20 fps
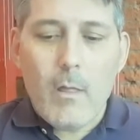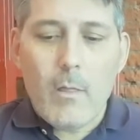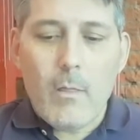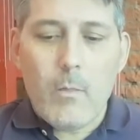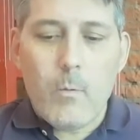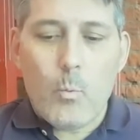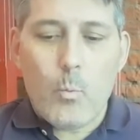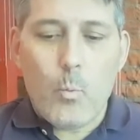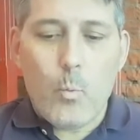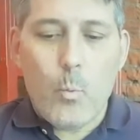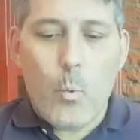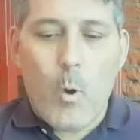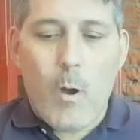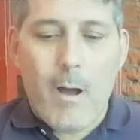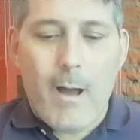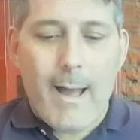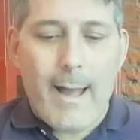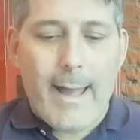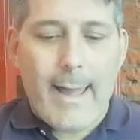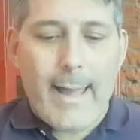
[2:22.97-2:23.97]
The
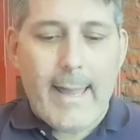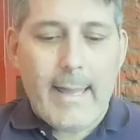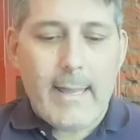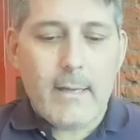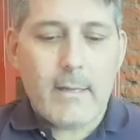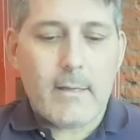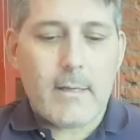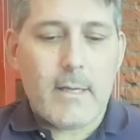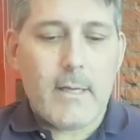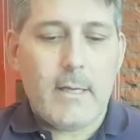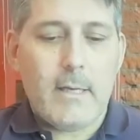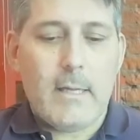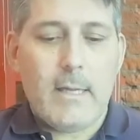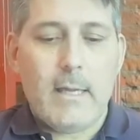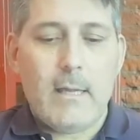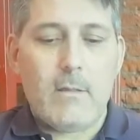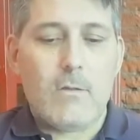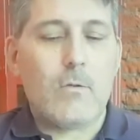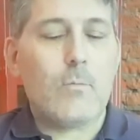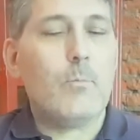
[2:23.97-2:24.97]
Y can
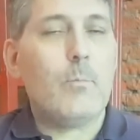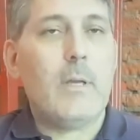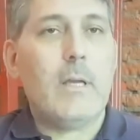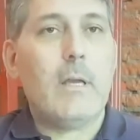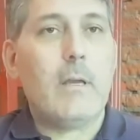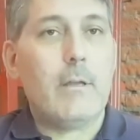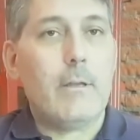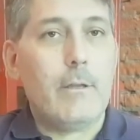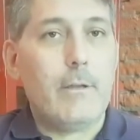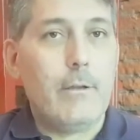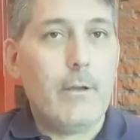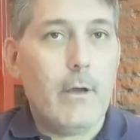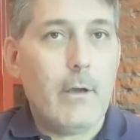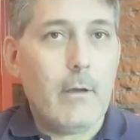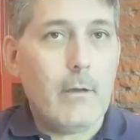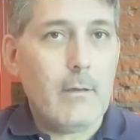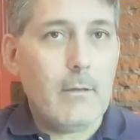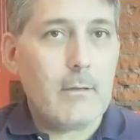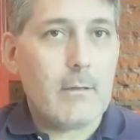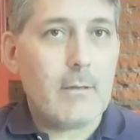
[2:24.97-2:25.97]
either be a
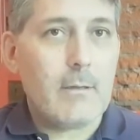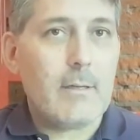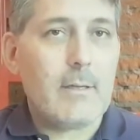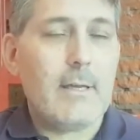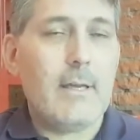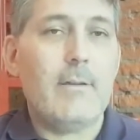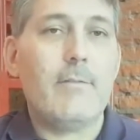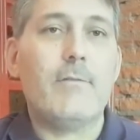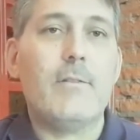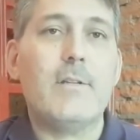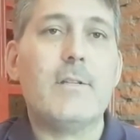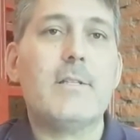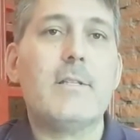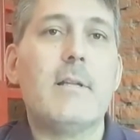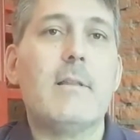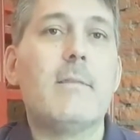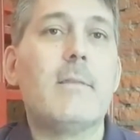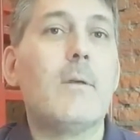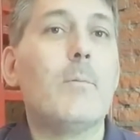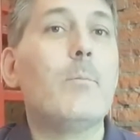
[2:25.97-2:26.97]
Y if it's
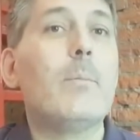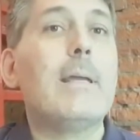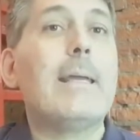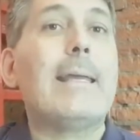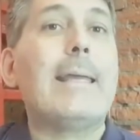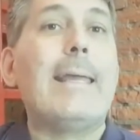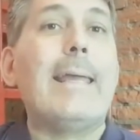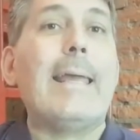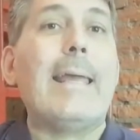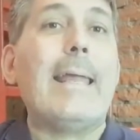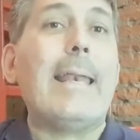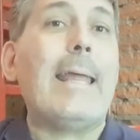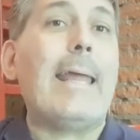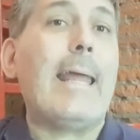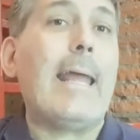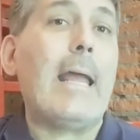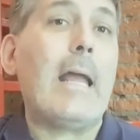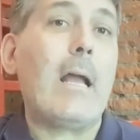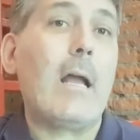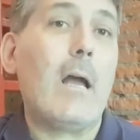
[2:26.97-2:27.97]
at the
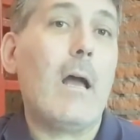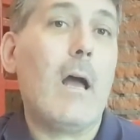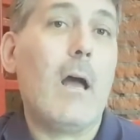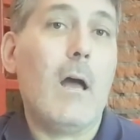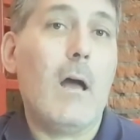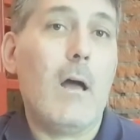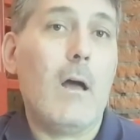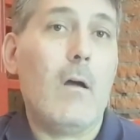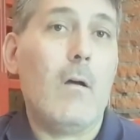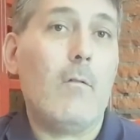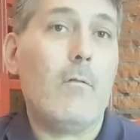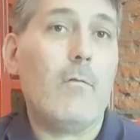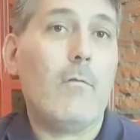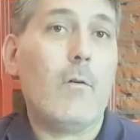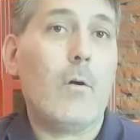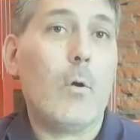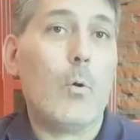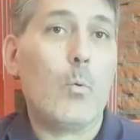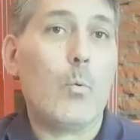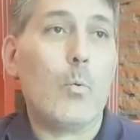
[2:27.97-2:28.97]
beginning
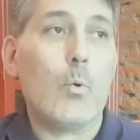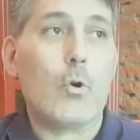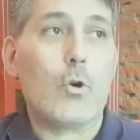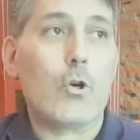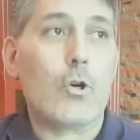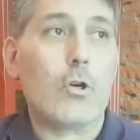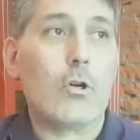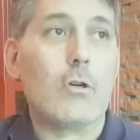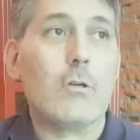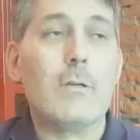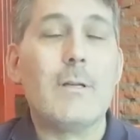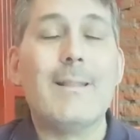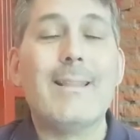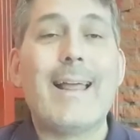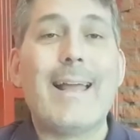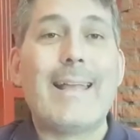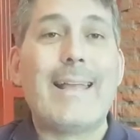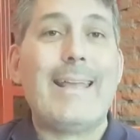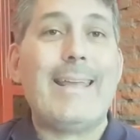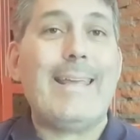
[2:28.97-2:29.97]
of a word,
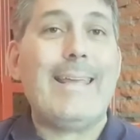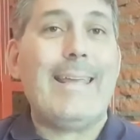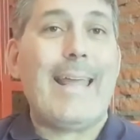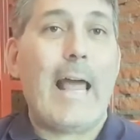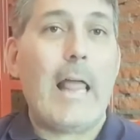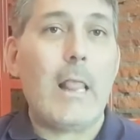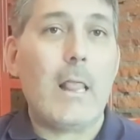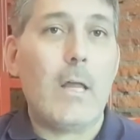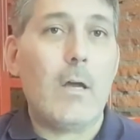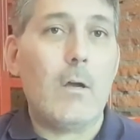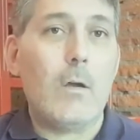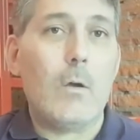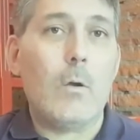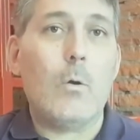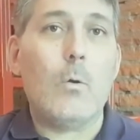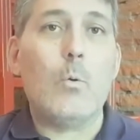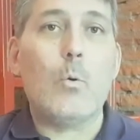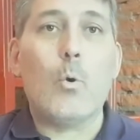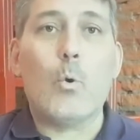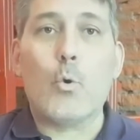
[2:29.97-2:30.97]
like
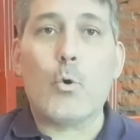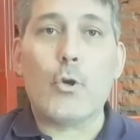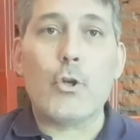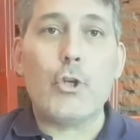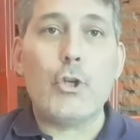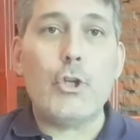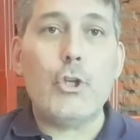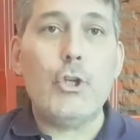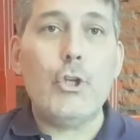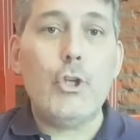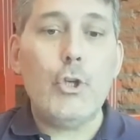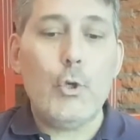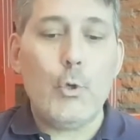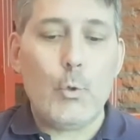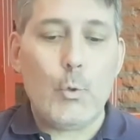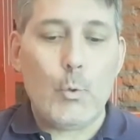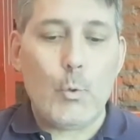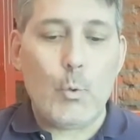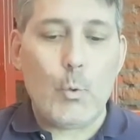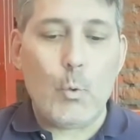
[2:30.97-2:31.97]
yellow or
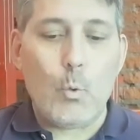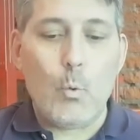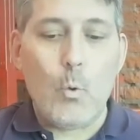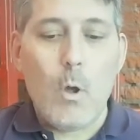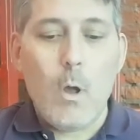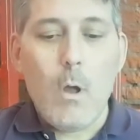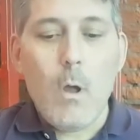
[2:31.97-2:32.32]
you,